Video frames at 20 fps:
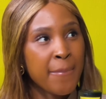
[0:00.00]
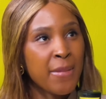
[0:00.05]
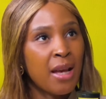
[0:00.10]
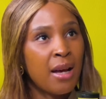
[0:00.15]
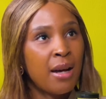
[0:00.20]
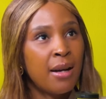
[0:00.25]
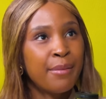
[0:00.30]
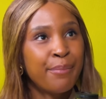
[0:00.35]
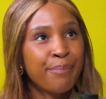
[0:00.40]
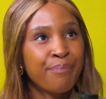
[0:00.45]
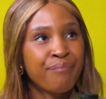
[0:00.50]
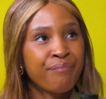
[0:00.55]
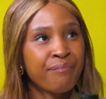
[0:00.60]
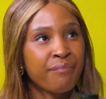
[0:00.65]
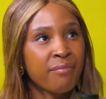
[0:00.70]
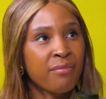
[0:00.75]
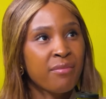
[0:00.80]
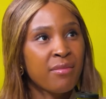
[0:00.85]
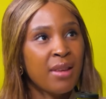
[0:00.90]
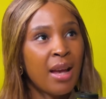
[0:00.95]

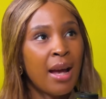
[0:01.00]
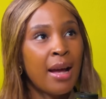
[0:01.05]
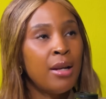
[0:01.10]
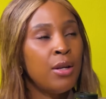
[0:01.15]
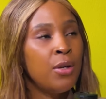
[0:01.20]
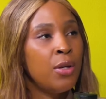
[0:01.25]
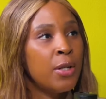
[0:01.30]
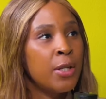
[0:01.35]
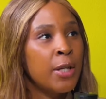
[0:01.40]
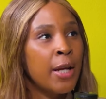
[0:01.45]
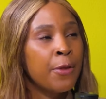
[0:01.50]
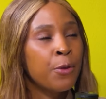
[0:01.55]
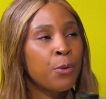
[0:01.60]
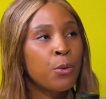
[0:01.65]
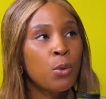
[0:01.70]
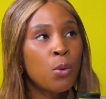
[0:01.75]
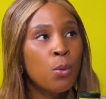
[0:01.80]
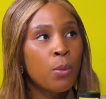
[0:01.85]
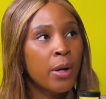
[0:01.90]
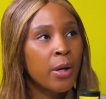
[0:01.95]
Um, I learned and
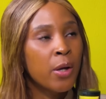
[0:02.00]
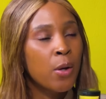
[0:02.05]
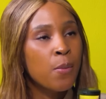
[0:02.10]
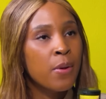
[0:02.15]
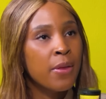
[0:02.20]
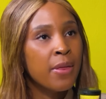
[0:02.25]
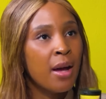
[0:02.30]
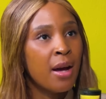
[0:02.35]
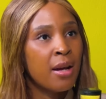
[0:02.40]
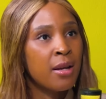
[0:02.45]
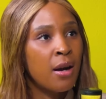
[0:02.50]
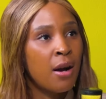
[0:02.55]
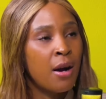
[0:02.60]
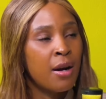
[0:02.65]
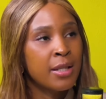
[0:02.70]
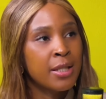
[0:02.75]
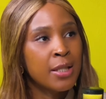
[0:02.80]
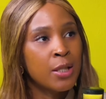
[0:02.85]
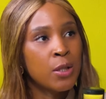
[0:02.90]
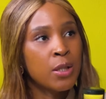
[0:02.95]
through working with
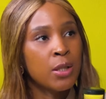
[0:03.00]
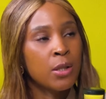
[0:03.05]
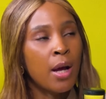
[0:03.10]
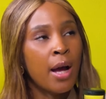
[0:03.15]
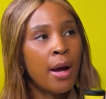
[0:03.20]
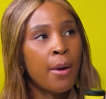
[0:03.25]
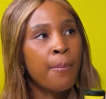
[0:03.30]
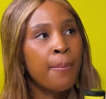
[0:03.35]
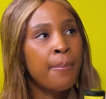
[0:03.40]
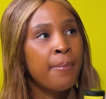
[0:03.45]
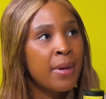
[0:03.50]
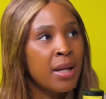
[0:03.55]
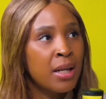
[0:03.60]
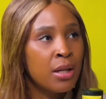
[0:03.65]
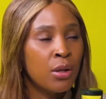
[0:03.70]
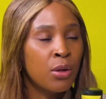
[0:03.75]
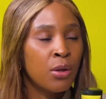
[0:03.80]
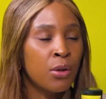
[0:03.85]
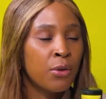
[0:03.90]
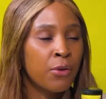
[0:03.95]
artists, I met
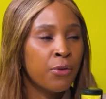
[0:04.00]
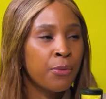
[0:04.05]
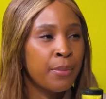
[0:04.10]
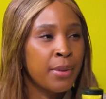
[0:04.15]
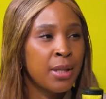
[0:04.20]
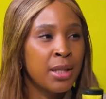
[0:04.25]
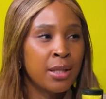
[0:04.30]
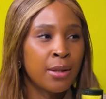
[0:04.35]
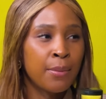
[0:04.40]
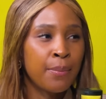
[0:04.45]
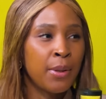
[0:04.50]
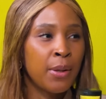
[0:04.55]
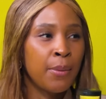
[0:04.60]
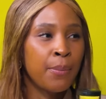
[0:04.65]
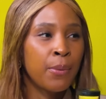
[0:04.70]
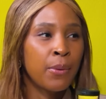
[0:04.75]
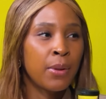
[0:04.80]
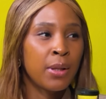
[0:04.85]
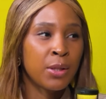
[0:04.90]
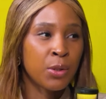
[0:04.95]
a lot of media
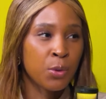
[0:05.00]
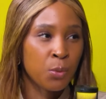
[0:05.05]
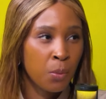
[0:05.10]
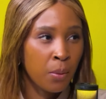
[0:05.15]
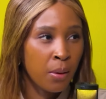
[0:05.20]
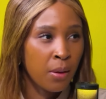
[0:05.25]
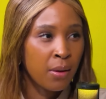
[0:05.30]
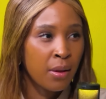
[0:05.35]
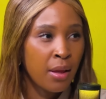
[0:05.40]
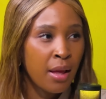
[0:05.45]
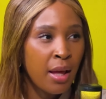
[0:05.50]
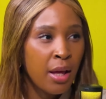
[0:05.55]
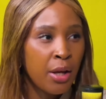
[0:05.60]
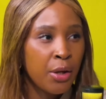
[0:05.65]
people as well.